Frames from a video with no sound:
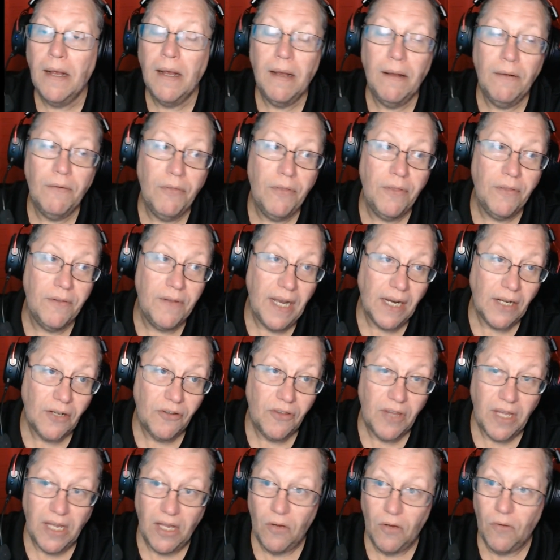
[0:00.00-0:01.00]
The next
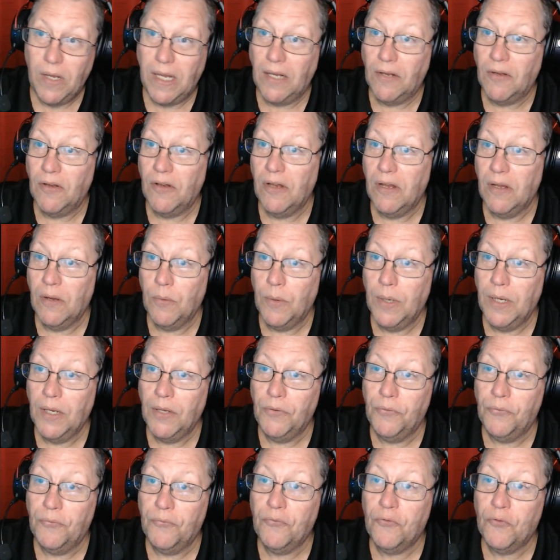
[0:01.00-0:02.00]
thing you need to do is
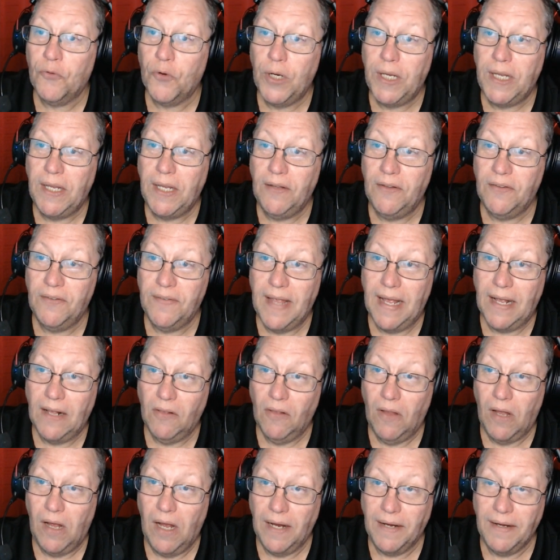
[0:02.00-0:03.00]
freeze that
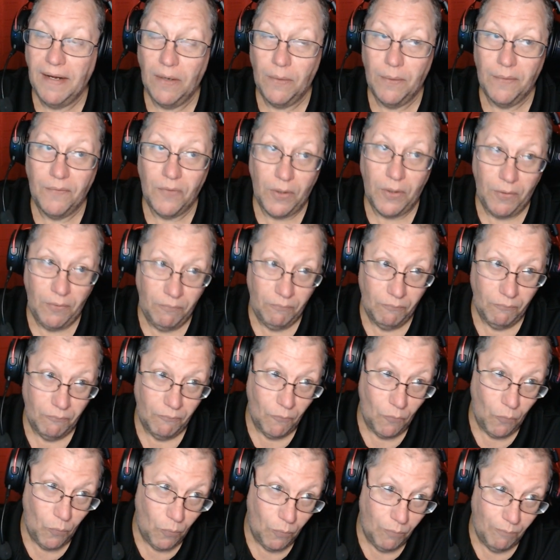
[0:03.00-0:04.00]
line. Now, every
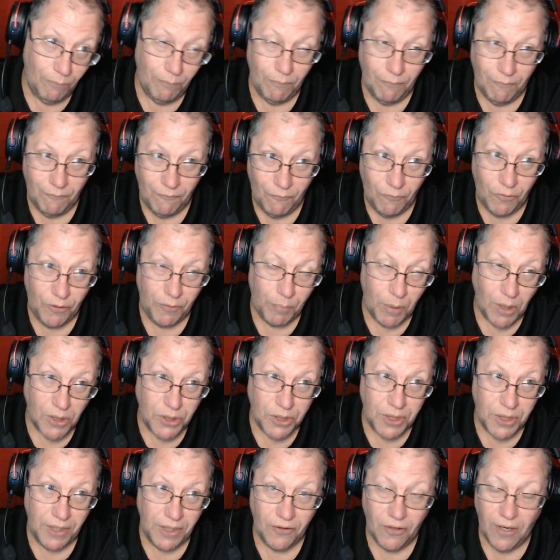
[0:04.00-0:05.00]

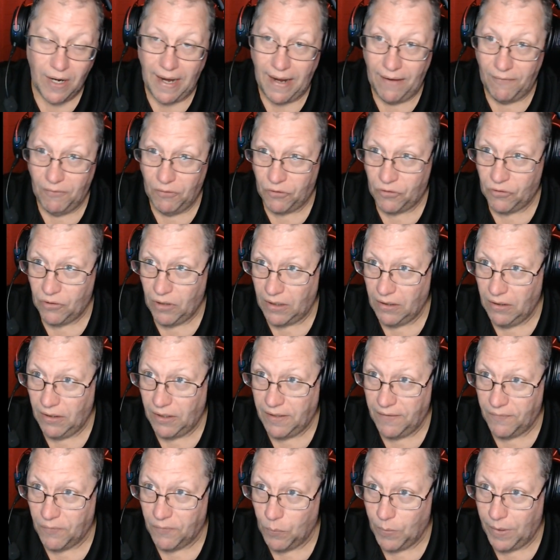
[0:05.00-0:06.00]
spreadsheet is going to have a slightly
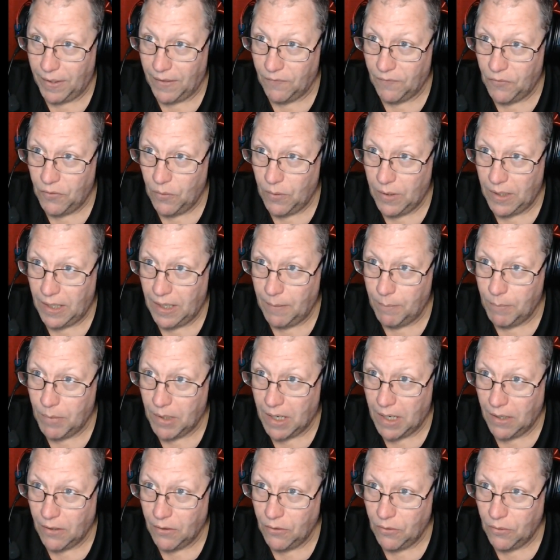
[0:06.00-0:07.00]
different way of doing it, but
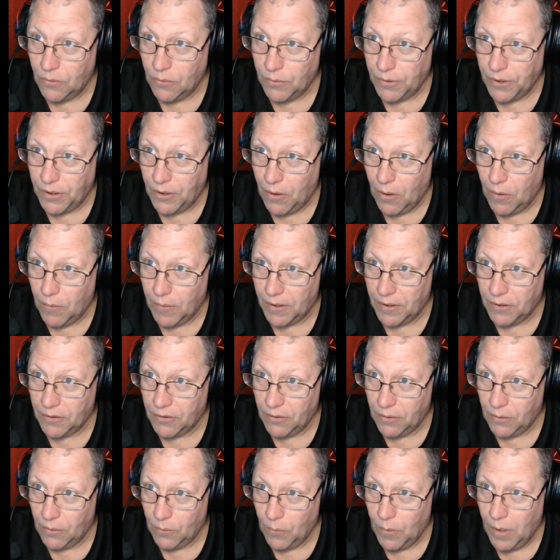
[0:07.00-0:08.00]
on Google, you go
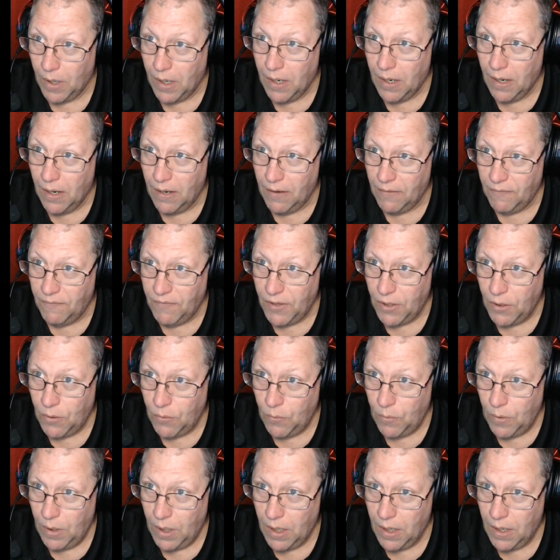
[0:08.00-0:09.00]
into
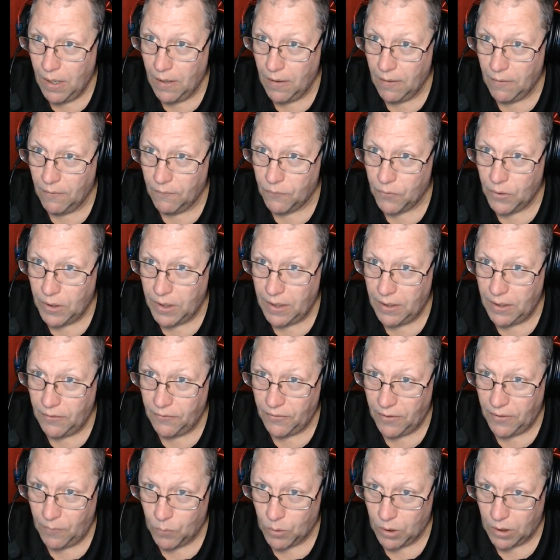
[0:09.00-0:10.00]
view, freeze,
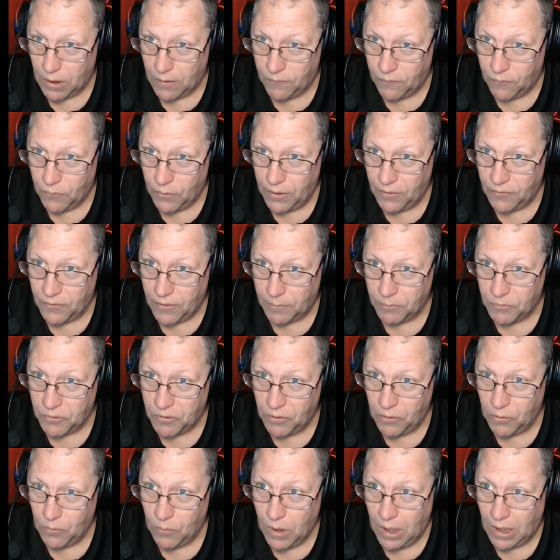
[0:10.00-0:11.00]
and we're going to freeze up
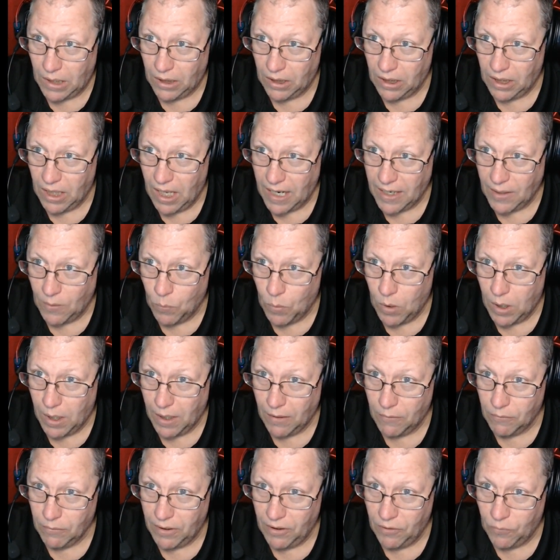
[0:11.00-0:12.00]
to line 1. The
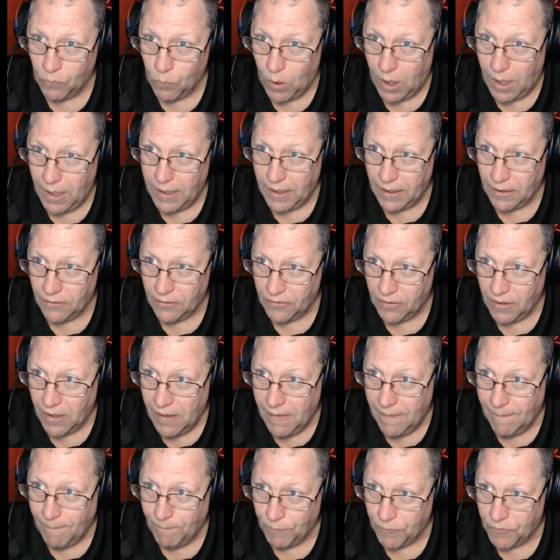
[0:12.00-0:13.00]
reason why is
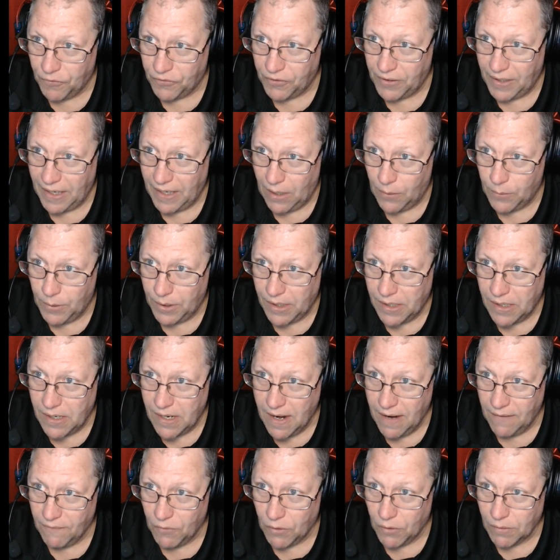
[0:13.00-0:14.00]
see how it
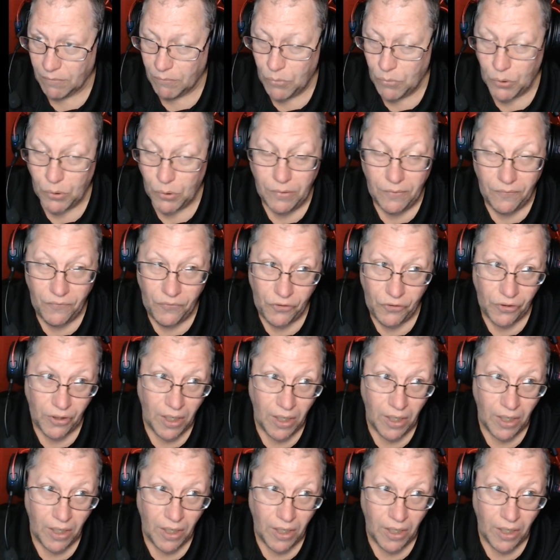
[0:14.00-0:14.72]
never moves.